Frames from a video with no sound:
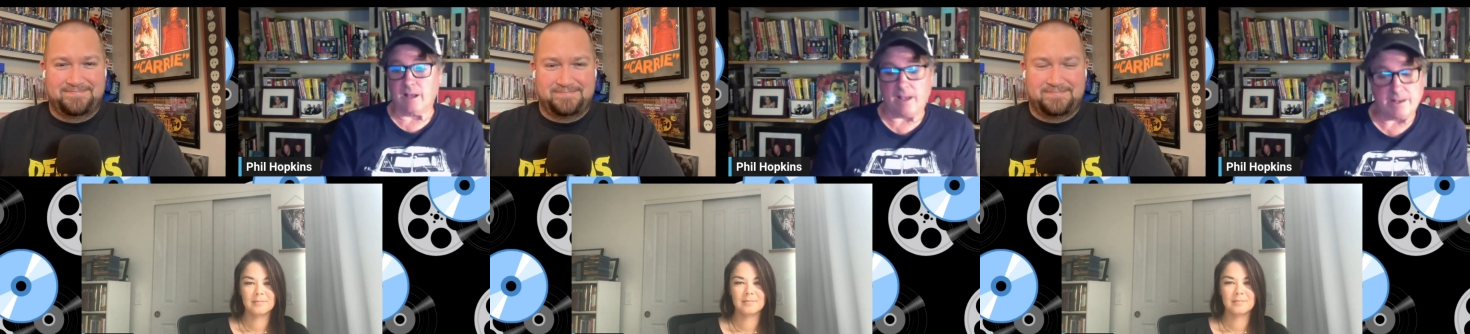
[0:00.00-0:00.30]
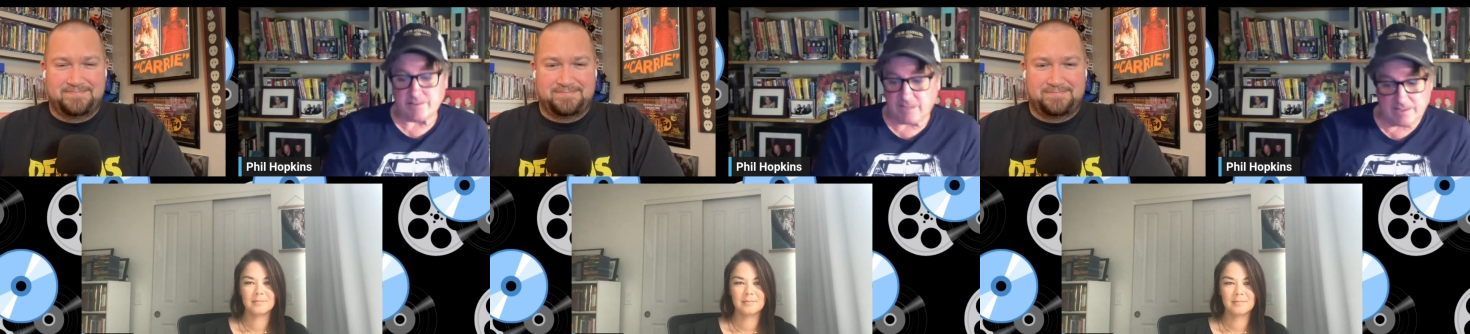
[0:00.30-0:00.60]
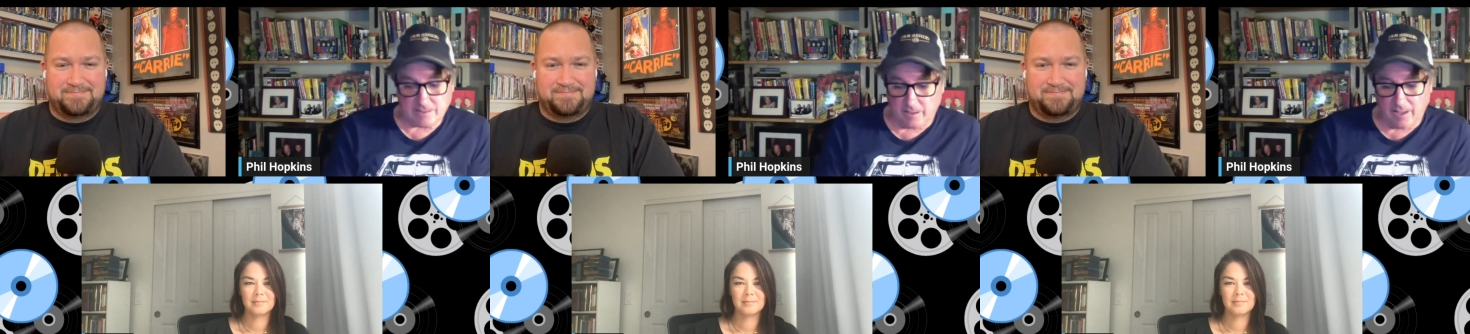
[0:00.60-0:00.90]
Speaker 1: it's
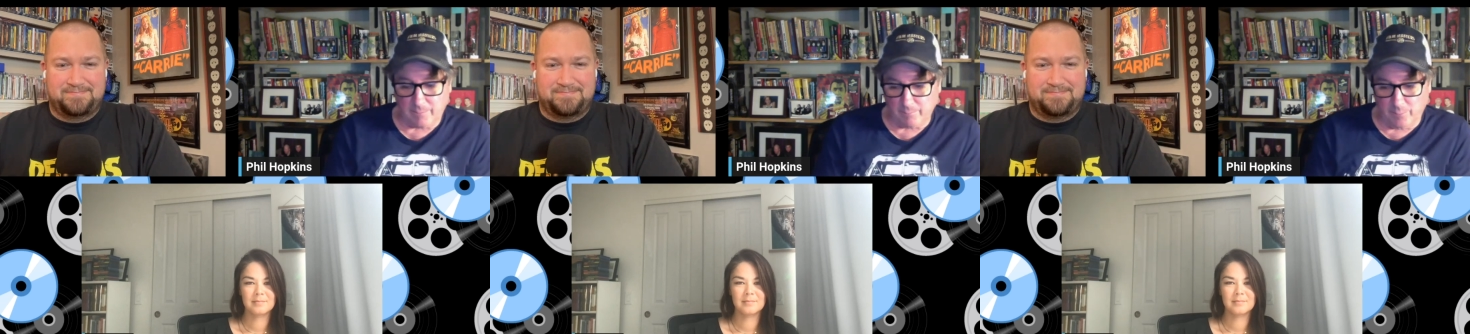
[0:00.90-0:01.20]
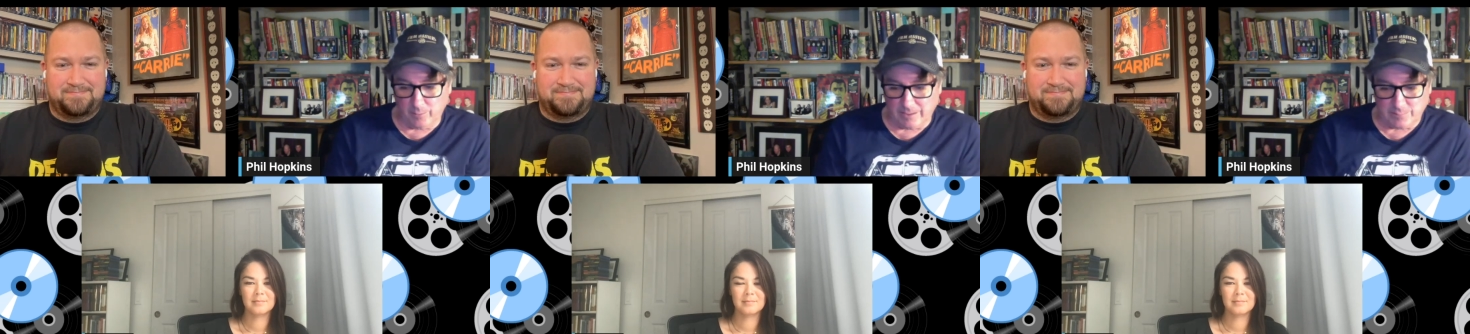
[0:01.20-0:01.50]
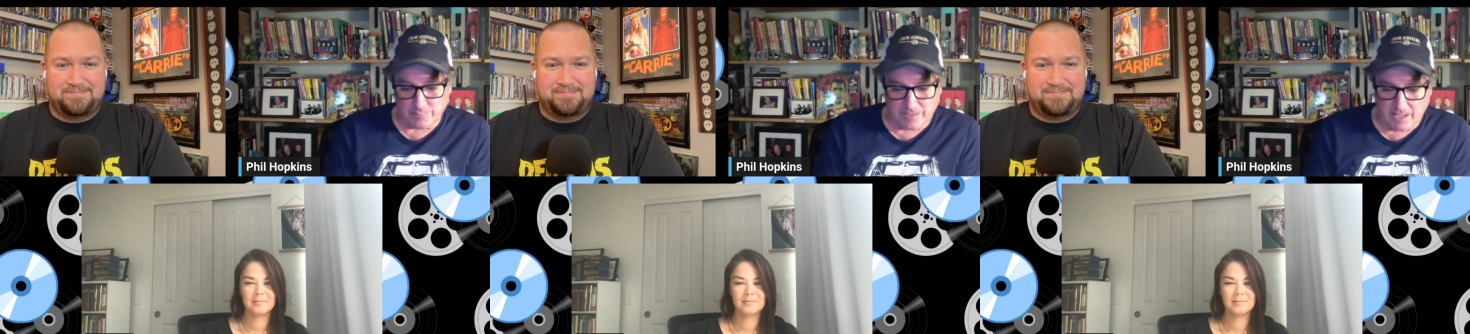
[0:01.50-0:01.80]
it's a lot more
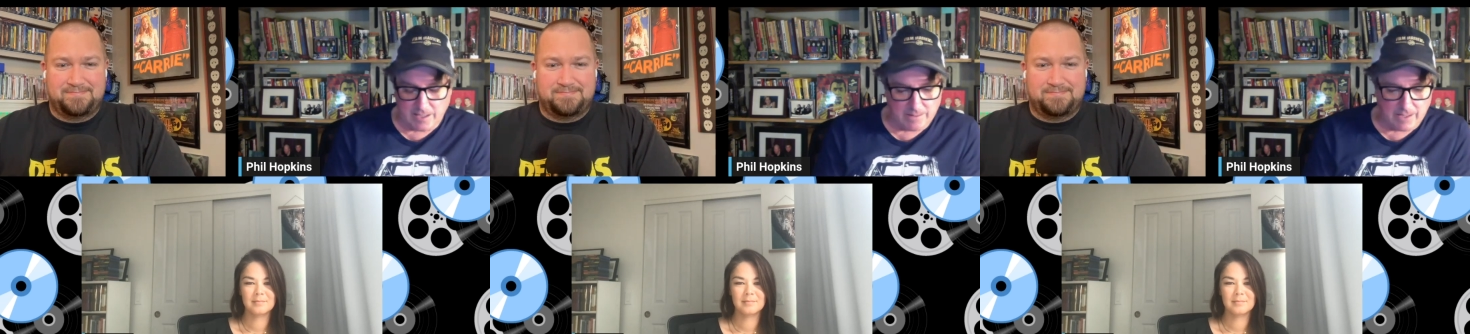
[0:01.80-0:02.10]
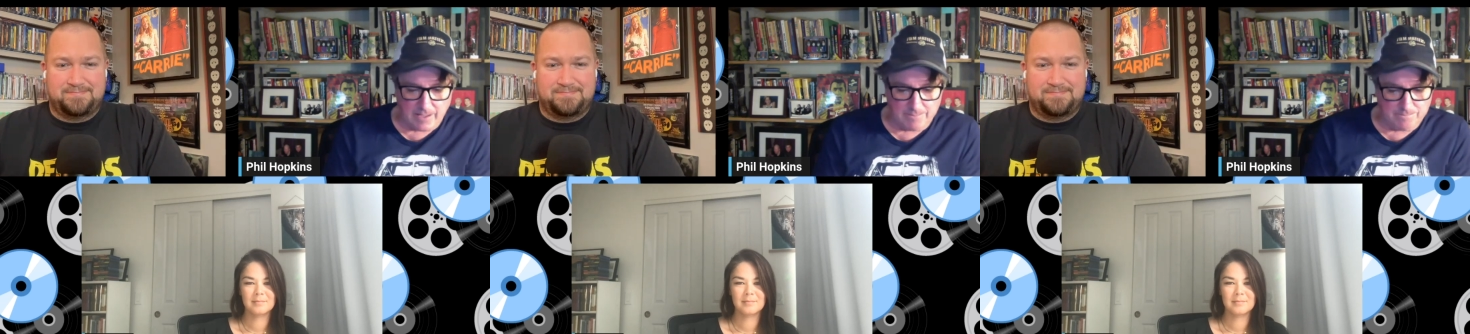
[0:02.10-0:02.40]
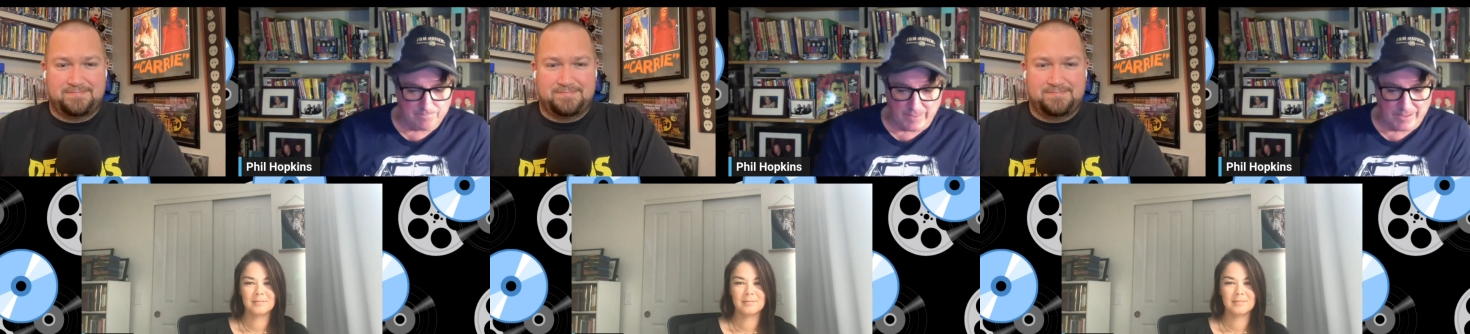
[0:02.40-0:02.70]
entertaining
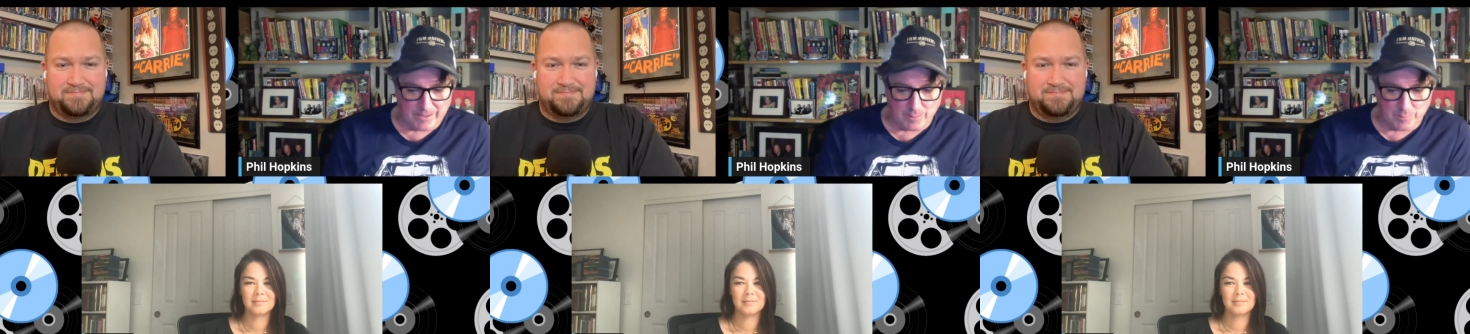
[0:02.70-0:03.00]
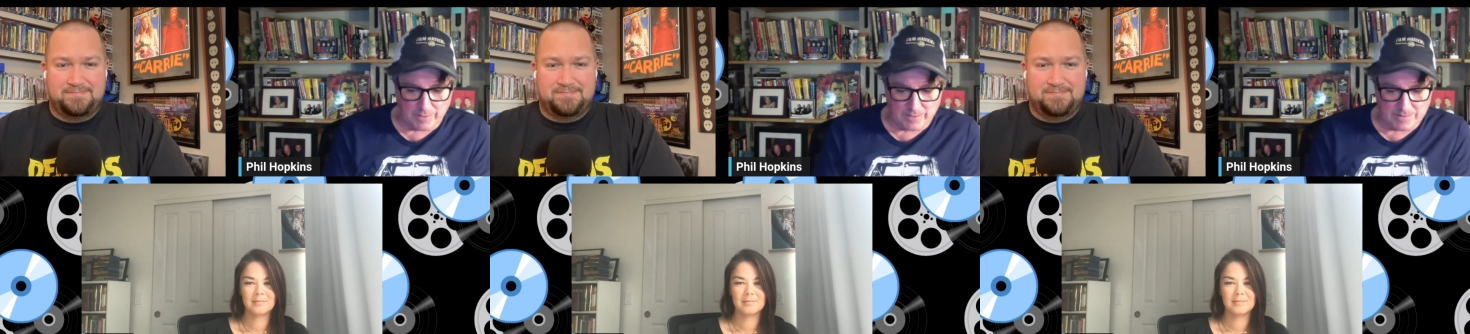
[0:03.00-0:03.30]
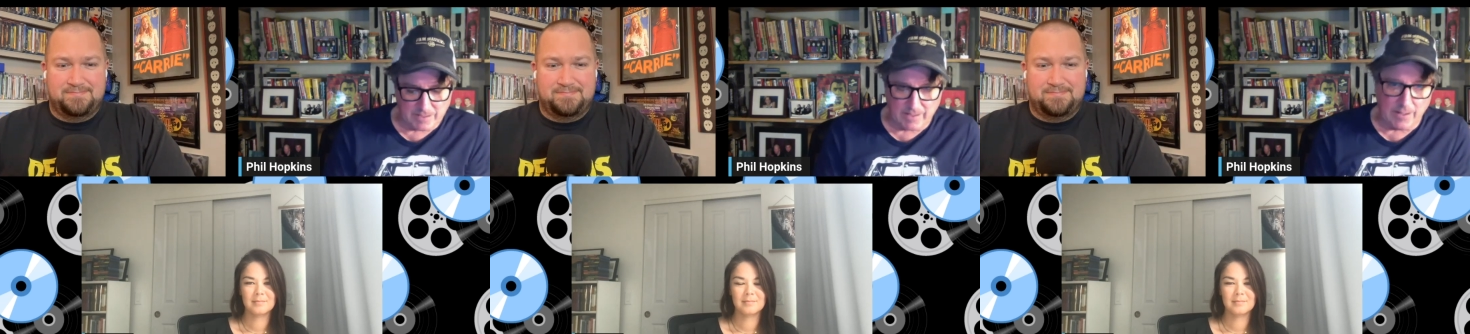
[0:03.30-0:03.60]
than you know uh,
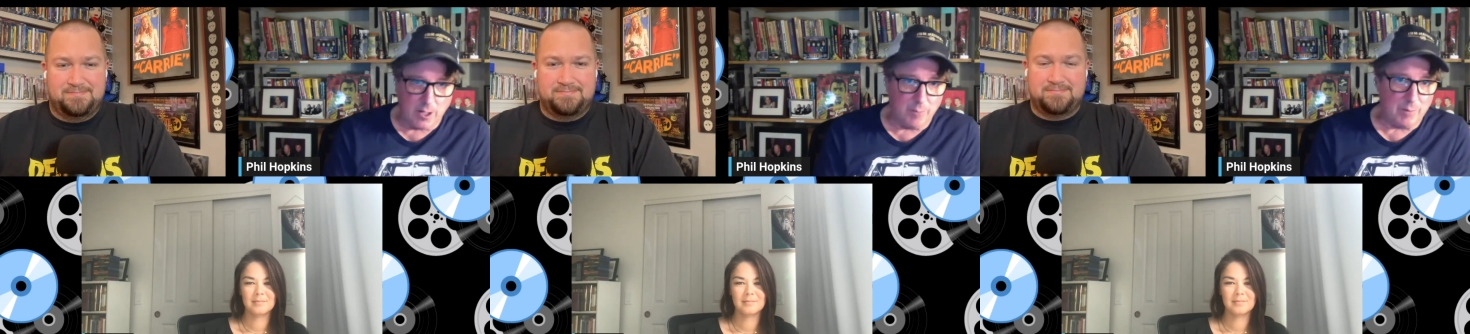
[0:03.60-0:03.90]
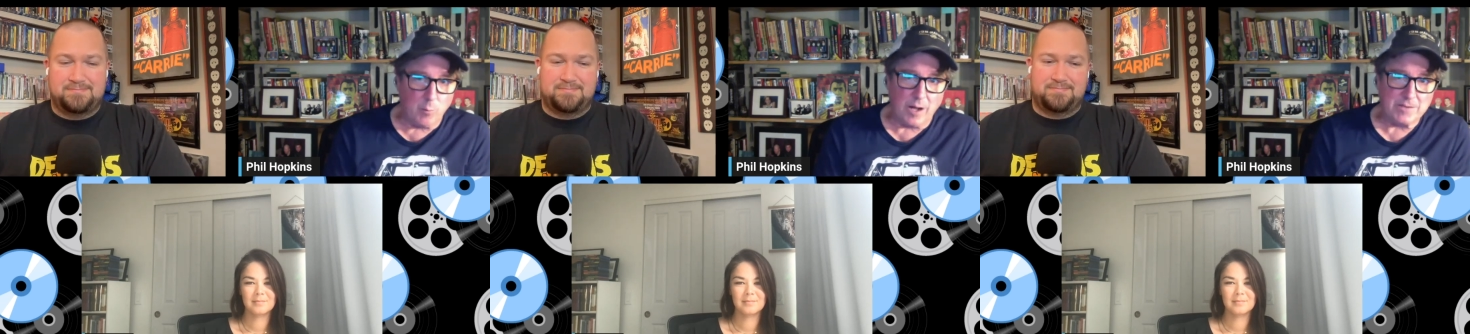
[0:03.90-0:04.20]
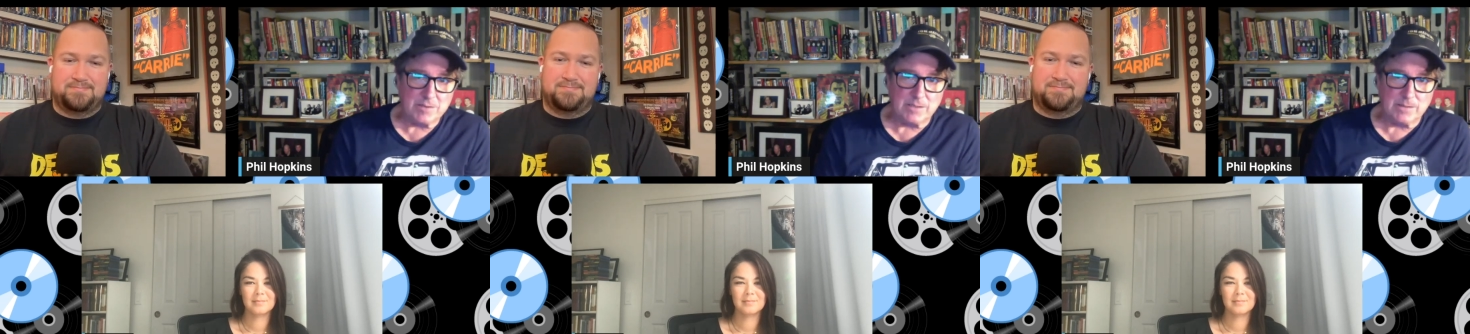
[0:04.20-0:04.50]
sitting at home and
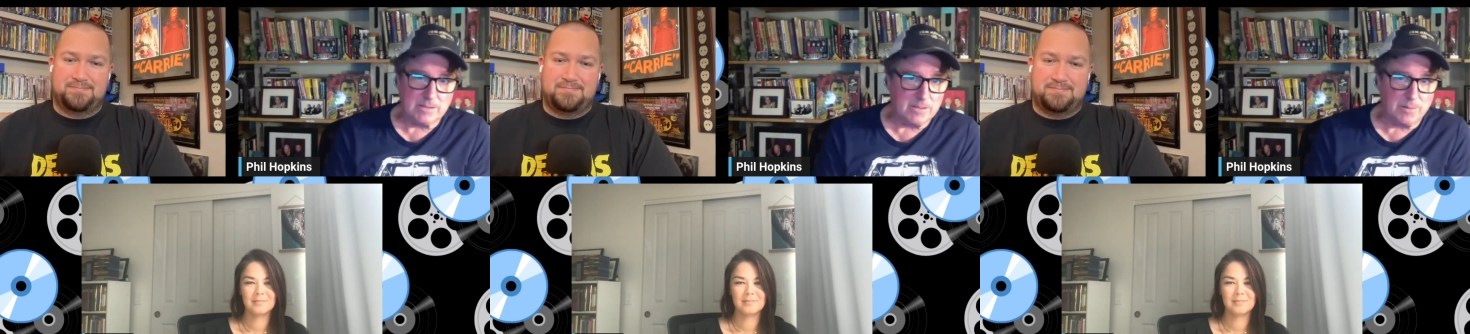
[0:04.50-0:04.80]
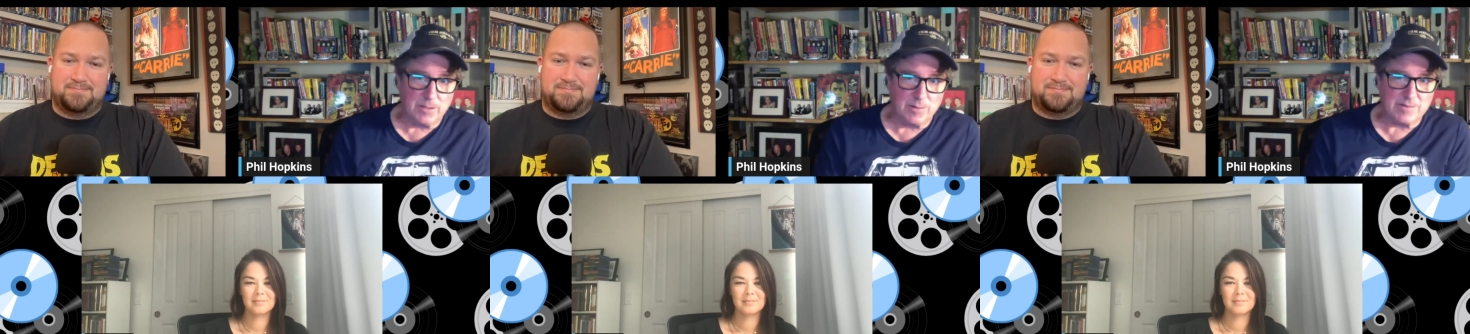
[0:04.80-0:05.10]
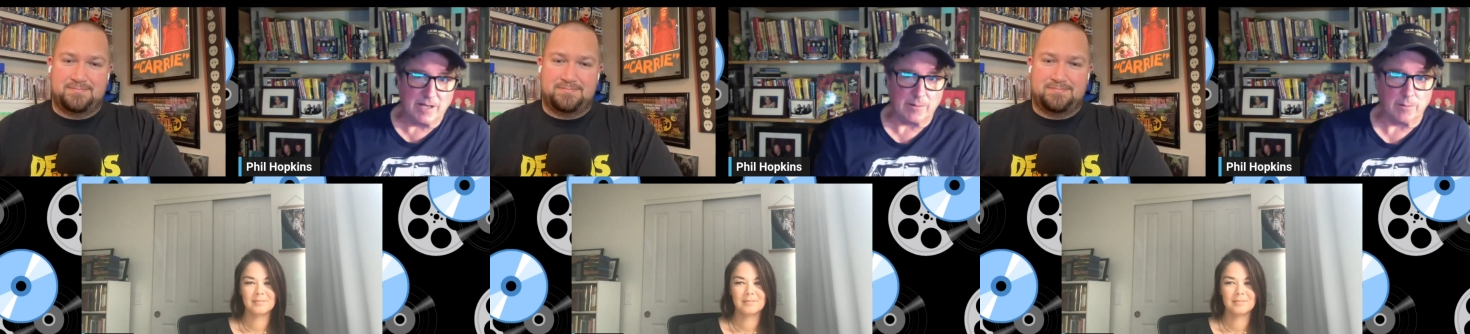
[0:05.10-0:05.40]
watching you know the news
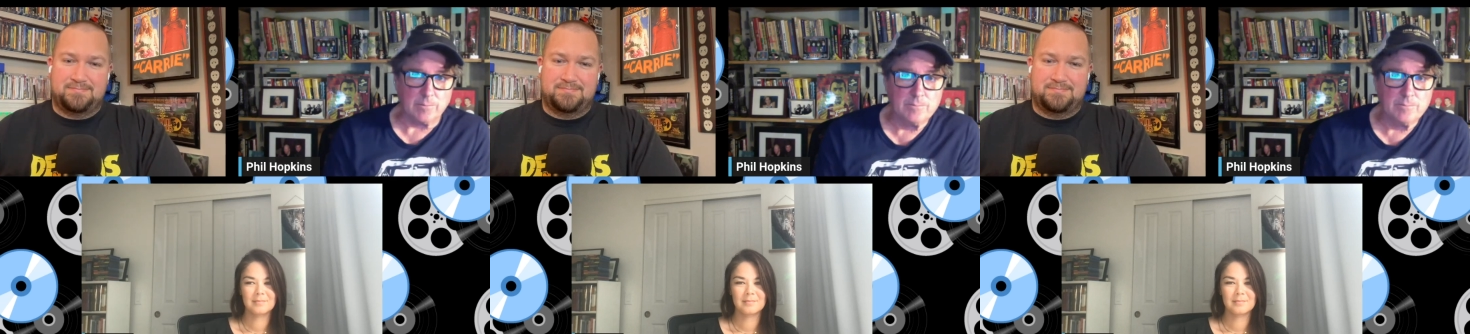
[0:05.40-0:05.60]
cycle.